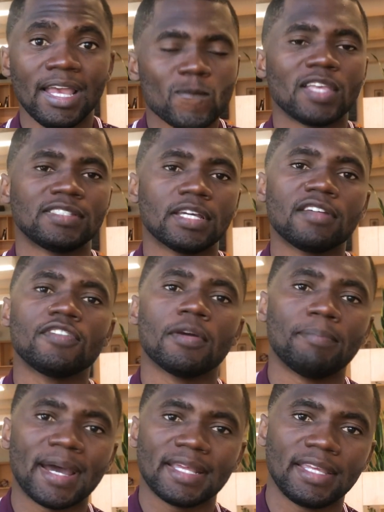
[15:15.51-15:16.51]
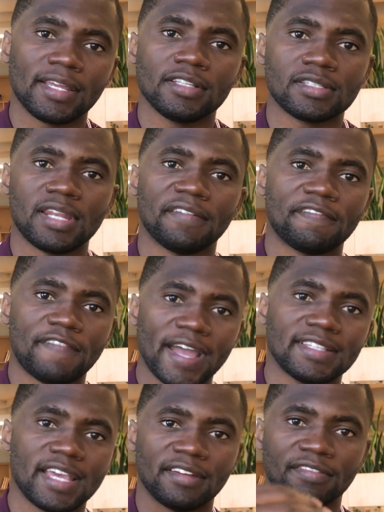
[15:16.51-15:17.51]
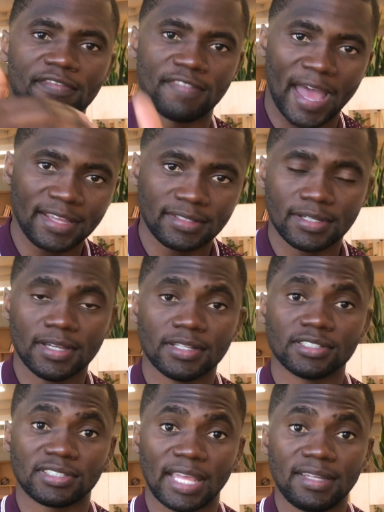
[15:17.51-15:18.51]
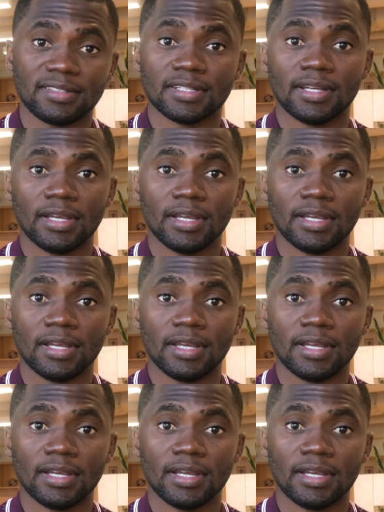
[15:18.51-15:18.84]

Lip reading: instead of your body getting to that fight and flight state,